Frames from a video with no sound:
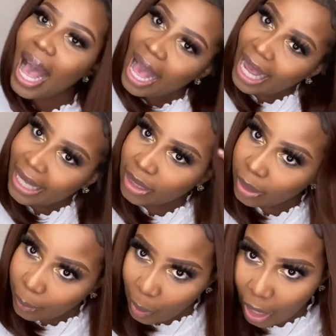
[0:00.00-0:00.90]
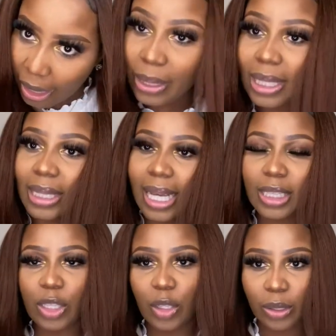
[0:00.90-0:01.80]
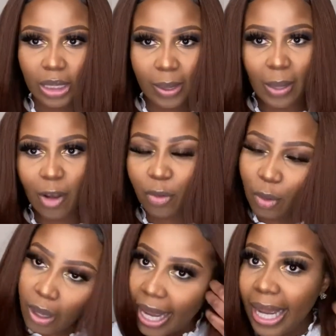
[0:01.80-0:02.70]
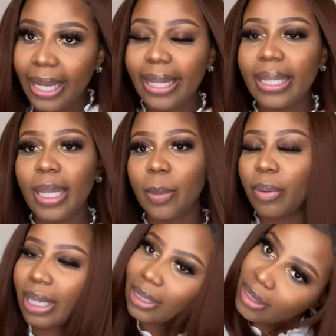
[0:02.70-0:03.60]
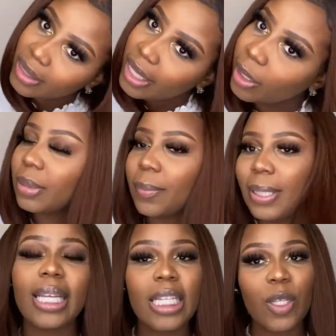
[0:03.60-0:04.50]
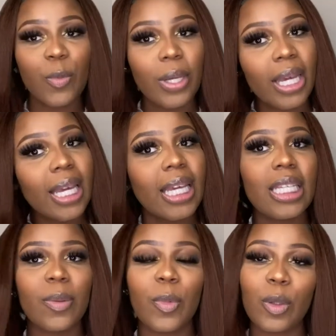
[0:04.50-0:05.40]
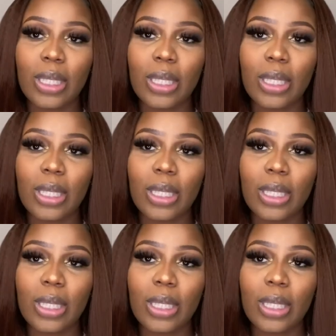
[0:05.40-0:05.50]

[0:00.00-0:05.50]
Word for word: I had to part it because it has the 13x4 and then press it down. This wig is most